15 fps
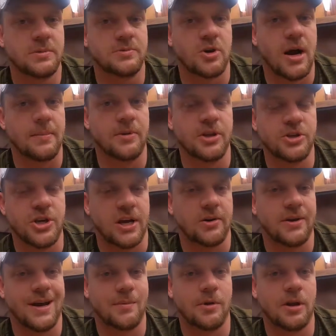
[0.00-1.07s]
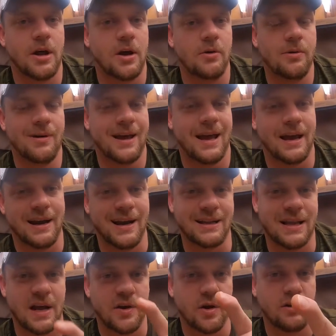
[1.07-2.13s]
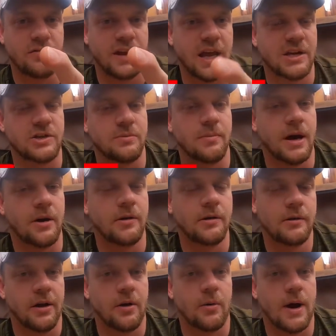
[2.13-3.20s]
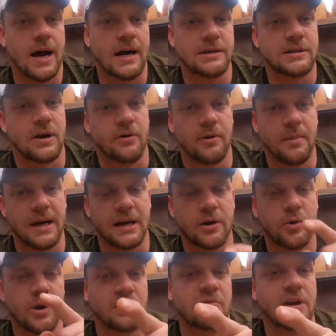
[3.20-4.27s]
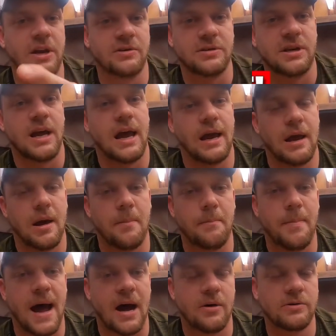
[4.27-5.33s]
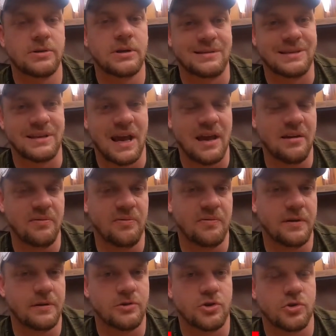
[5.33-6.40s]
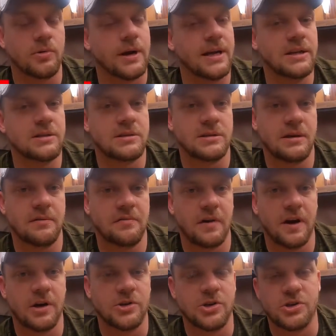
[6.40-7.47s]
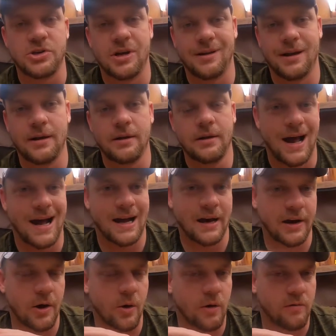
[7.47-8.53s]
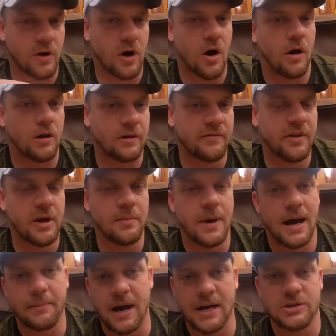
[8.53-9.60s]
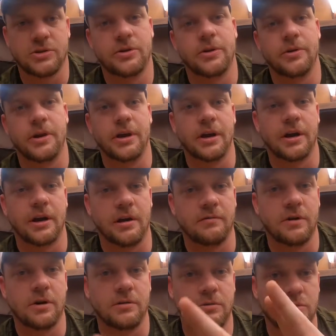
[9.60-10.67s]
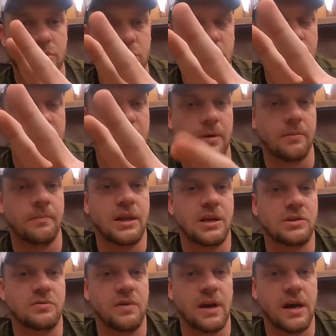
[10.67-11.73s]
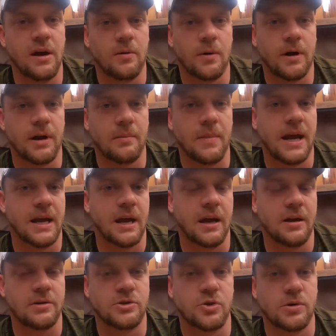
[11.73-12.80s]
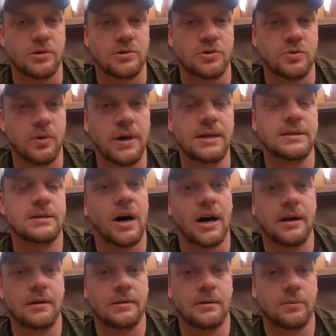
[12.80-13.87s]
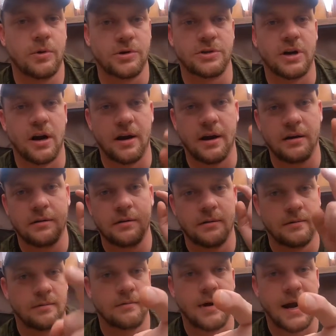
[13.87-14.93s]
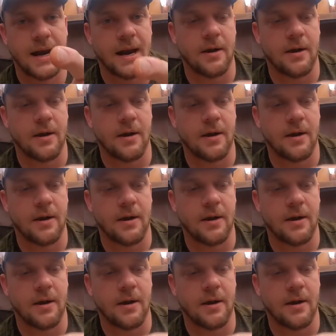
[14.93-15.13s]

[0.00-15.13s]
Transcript: Subscribe to the channel down below and hit that notification bell. Otherwise, I want to make a quick video today about safe treats for your chinchilla. We're not going to go over all of them. I'm actually only going to cover two of them in this video. We're going to make it short and sweet, but we're starting right